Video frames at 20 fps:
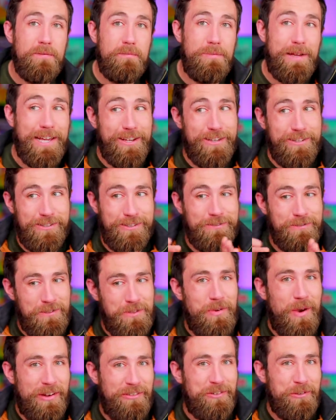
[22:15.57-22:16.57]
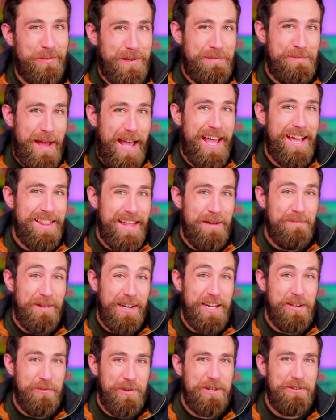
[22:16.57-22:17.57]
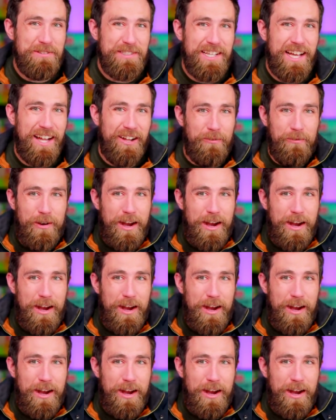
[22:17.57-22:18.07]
because you have to repay that money when you sell.